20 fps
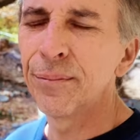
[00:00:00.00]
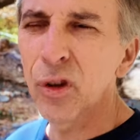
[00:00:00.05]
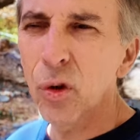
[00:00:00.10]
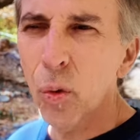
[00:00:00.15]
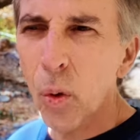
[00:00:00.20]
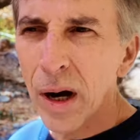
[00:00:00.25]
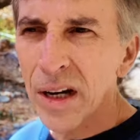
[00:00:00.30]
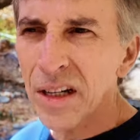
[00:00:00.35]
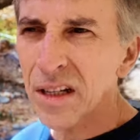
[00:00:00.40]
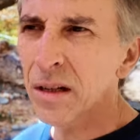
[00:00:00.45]

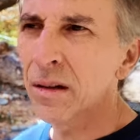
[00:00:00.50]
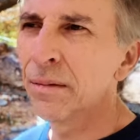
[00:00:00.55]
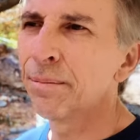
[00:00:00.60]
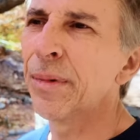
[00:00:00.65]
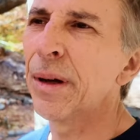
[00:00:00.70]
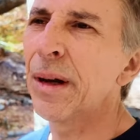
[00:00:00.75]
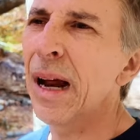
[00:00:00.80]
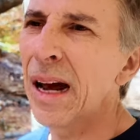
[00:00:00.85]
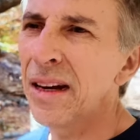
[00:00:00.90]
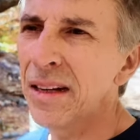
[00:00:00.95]
twice,
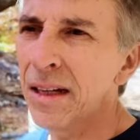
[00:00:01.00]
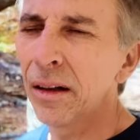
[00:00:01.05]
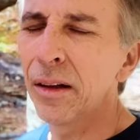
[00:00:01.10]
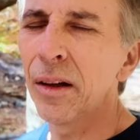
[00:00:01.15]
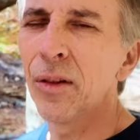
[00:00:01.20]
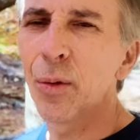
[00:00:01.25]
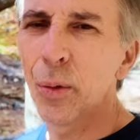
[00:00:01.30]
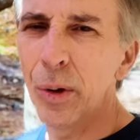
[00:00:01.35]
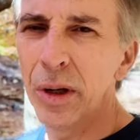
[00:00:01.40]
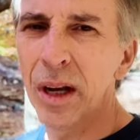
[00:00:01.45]
but
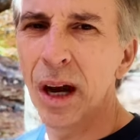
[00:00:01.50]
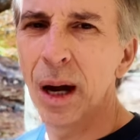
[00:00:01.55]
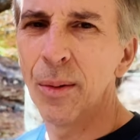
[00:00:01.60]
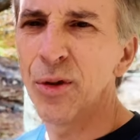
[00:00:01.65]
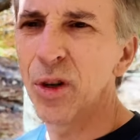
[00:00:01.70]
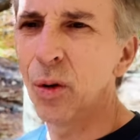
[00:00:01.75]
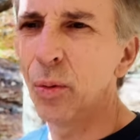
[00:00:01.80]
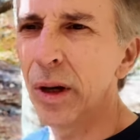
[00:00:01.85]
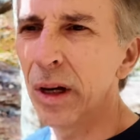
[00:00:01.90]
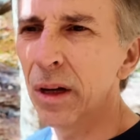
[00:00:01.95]
ideally 3
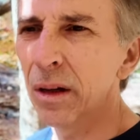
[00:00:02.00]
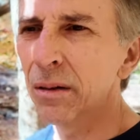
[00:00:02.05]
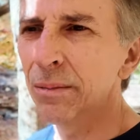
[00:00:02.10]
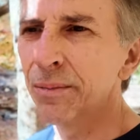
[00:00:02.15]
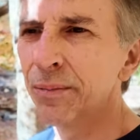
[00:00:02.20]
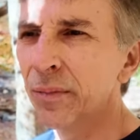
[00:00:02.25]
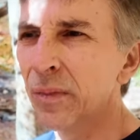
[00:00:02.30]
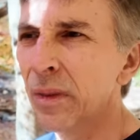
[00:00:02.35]
times a week.